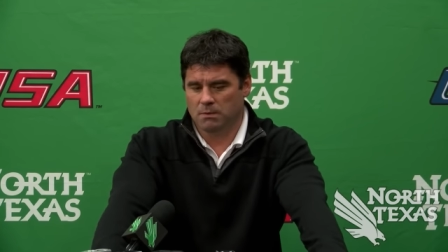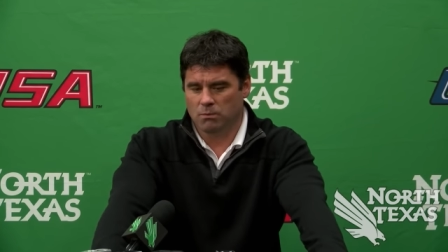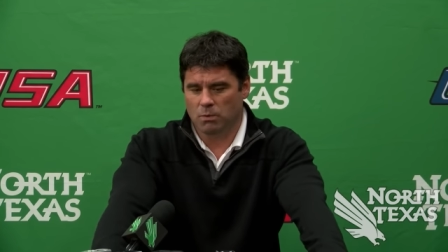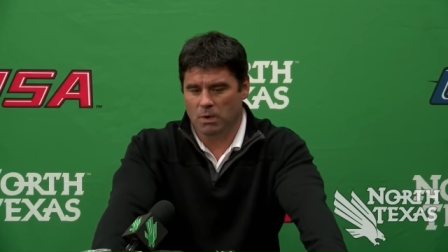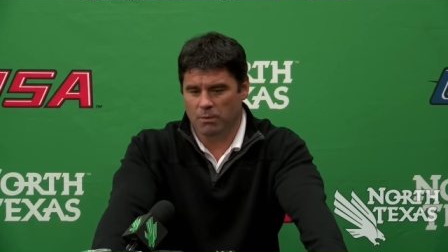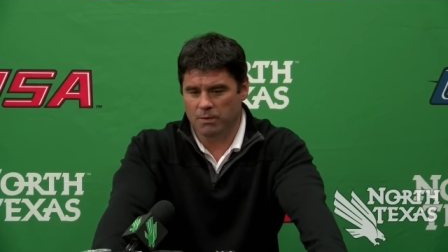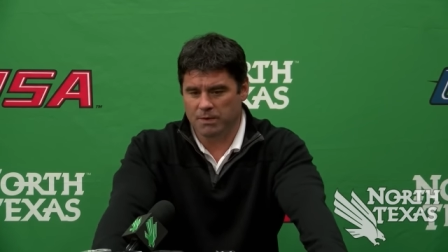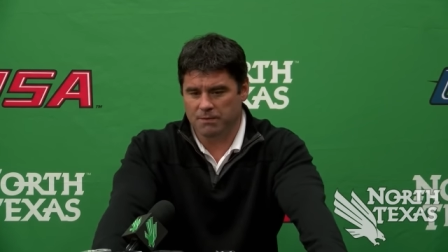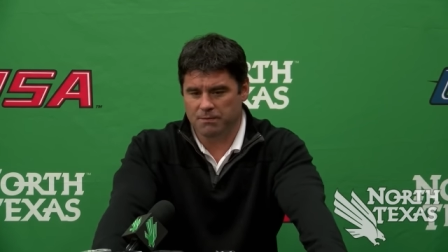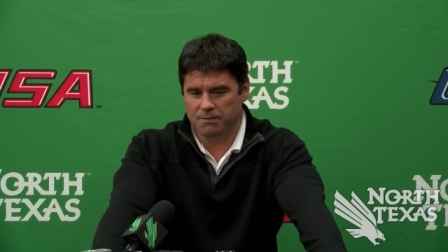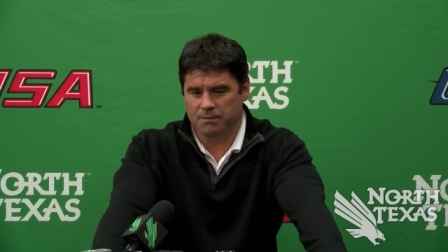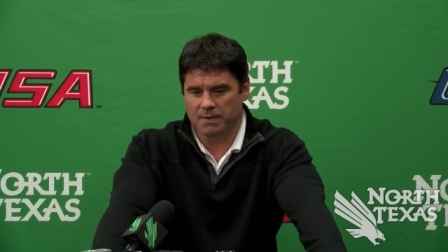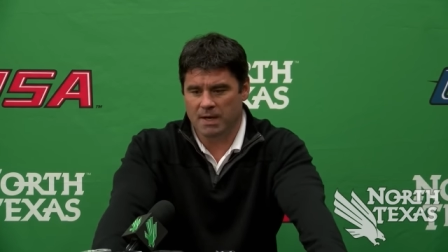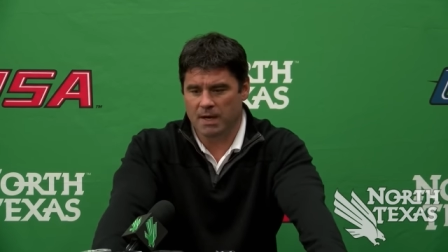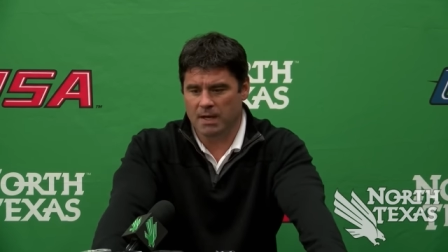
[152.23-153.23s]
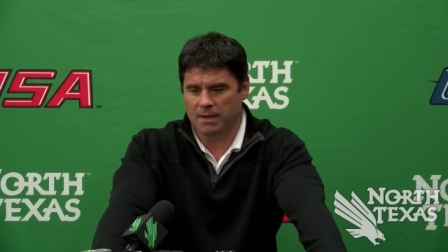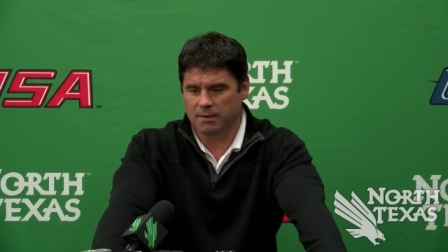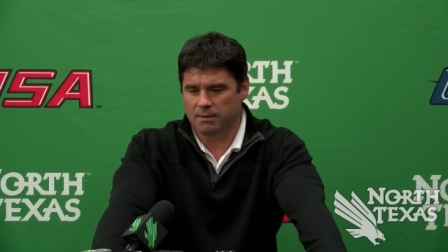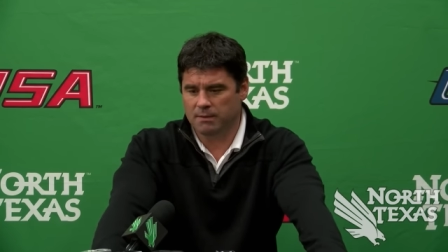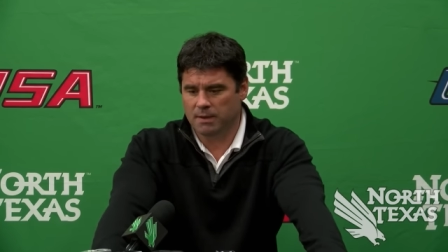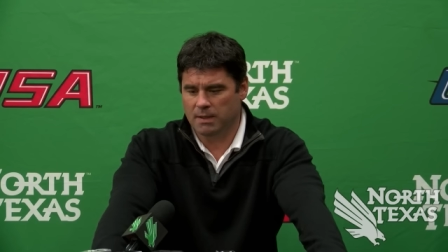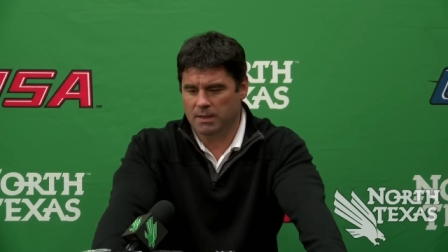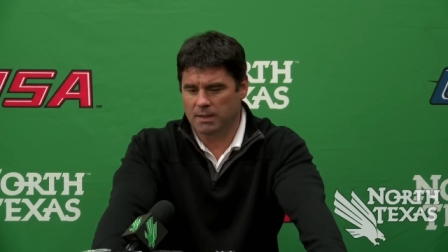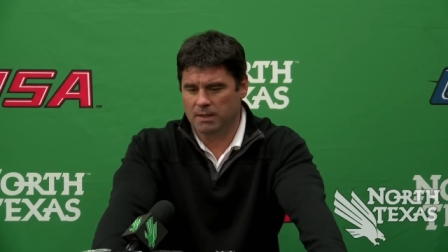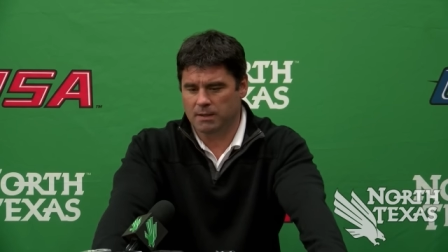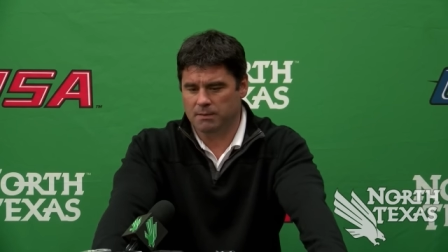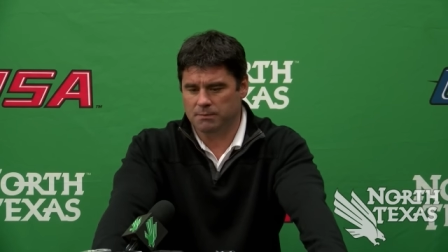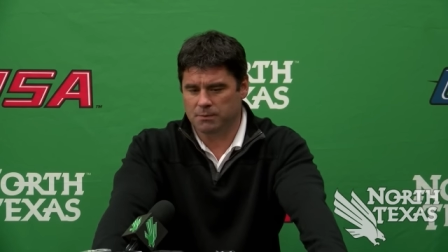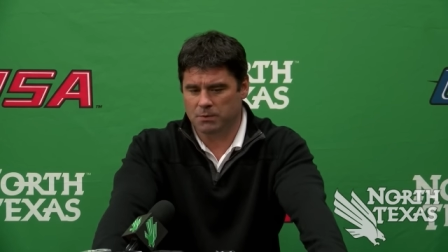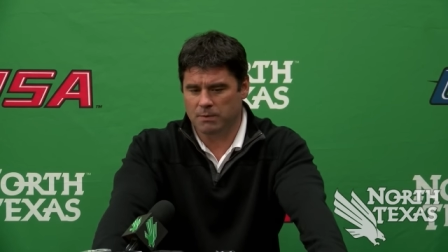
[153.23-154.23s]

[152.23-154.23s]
what we've done uh,